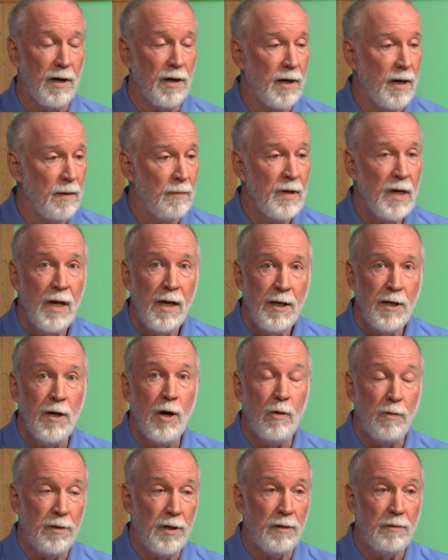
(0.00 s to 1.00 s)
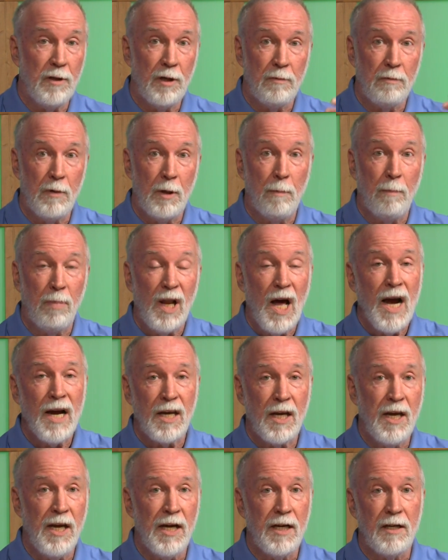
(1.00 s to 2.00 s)
The
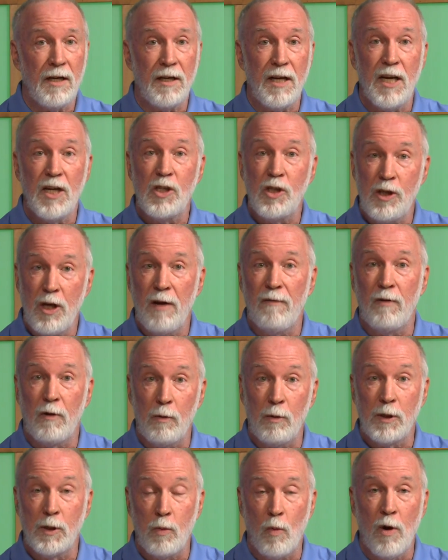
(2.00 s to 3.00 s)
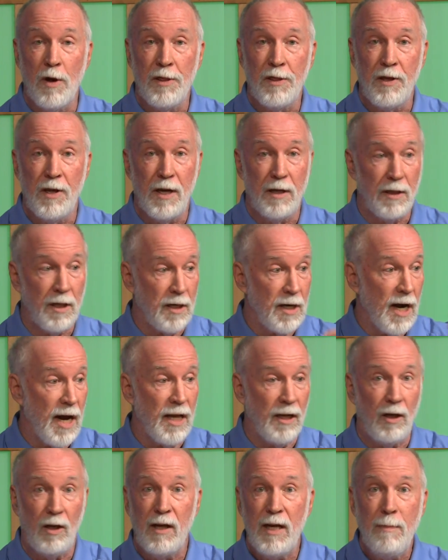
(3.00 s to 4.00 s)
block kick against Denver was one thing. The guy
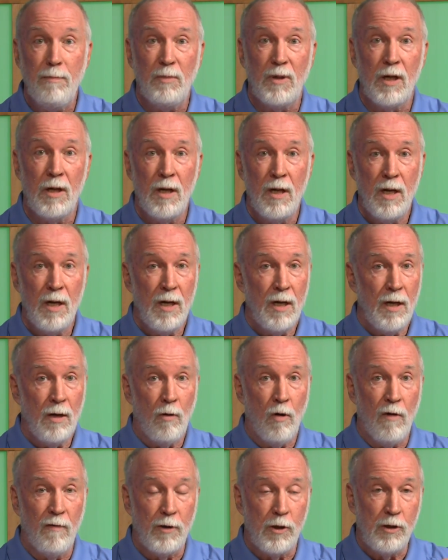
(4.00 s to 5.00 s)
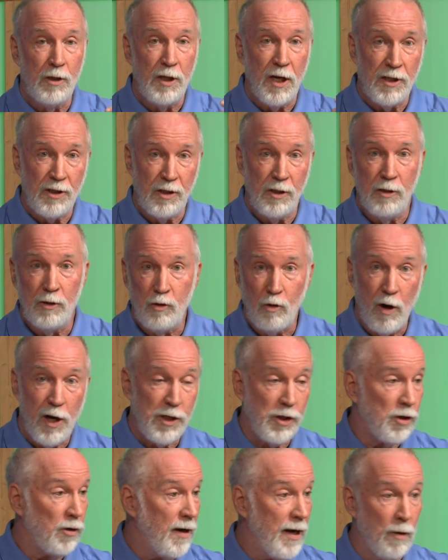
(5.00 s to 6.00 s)
leaped over Justin
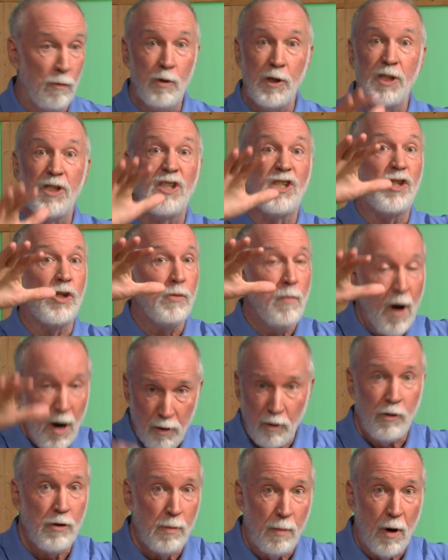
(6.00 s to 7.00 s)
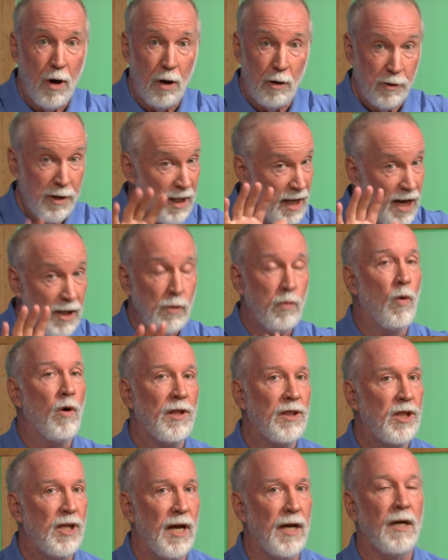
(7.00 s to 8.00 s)
Drescher and was smothered the ball. Okay, that's
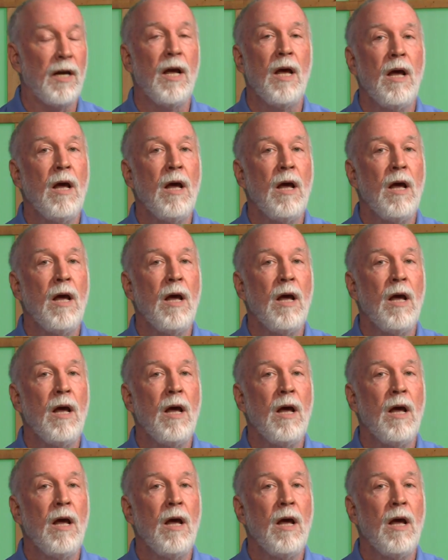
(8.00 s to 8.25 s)
one thing.